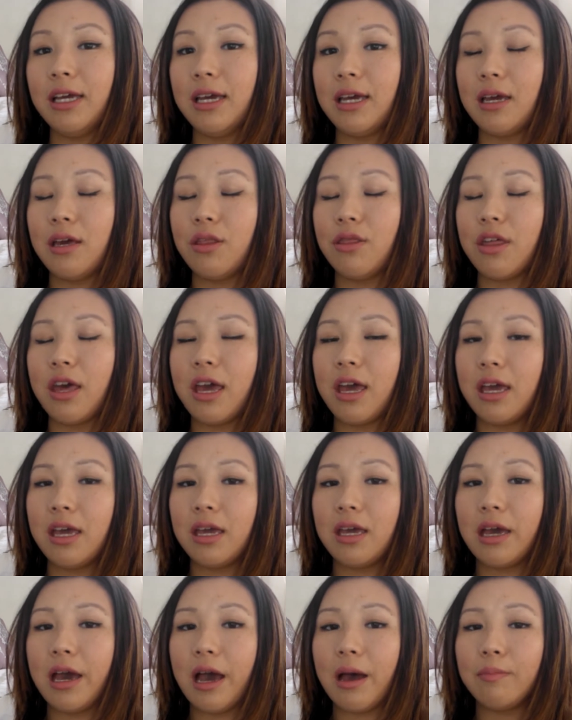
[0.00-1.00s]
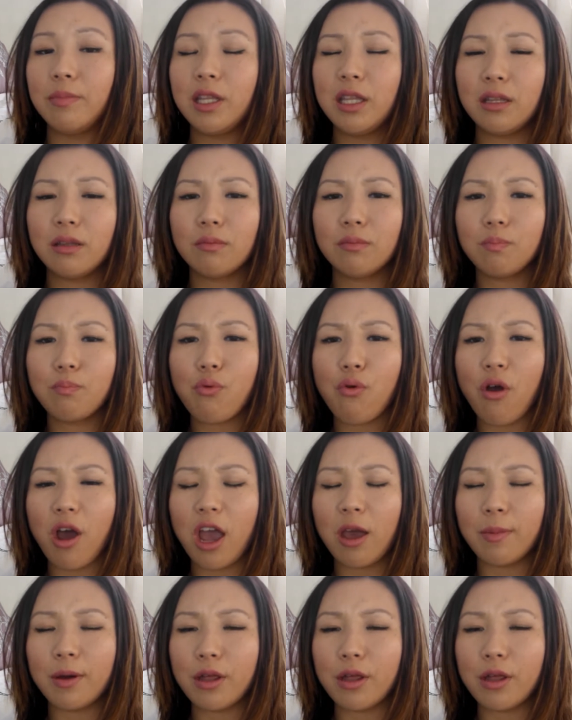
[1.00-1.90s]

is a primer.